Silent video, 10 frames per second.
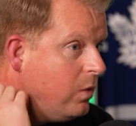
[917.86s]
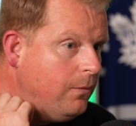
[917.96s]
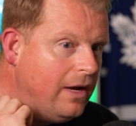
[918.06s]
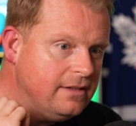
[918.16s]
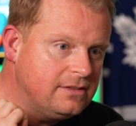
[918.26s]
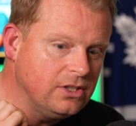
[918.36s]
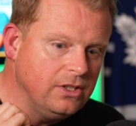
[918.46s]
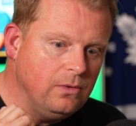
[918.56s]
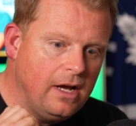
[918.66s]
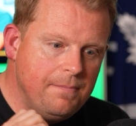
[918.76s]
we went
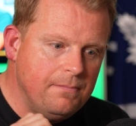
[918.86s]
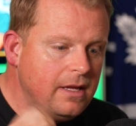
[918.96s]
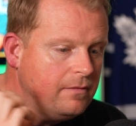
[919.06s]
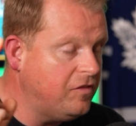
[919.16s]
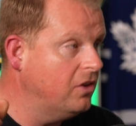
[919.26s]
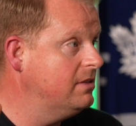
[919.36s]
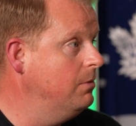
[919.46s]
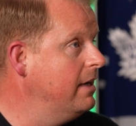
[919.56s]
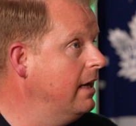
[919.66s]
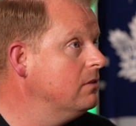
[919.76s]
to, me and Fozzie
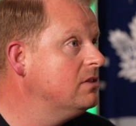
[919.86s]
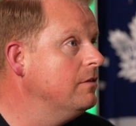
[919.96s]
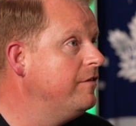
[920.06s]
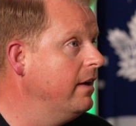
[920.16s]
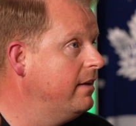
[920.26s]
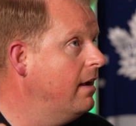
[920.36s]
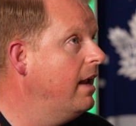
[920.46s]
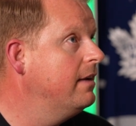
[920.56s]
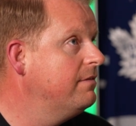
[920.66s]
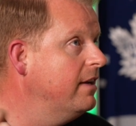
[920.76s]
went out to the
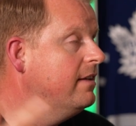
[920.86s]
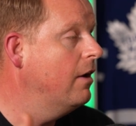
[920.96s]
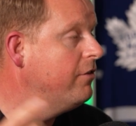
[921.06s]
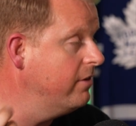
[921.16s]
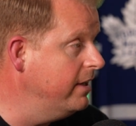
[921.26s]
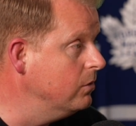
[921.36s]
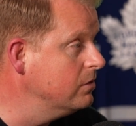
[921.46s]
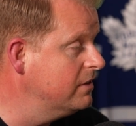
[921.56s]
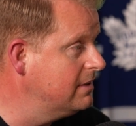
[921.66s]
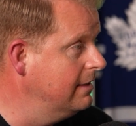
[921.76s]
Philadelphia
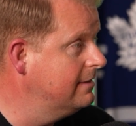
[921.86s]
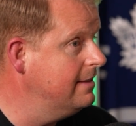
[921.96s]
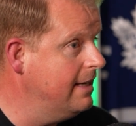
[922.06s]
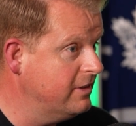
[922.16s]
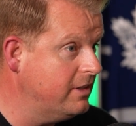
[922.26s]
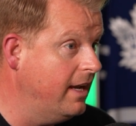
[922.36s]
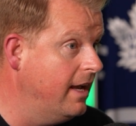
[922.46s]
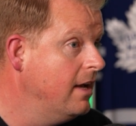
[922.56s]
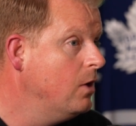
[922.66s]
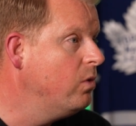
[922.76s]
Eagles facility last
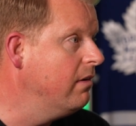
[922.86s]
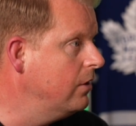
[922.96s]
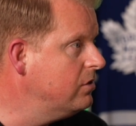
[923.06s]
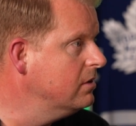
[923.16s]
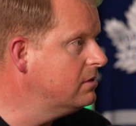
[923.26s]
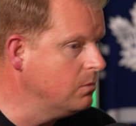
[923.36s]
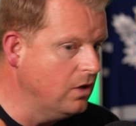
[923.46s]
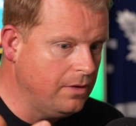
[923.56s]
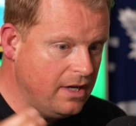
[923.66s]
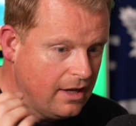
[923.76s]
year. We were out doing some work with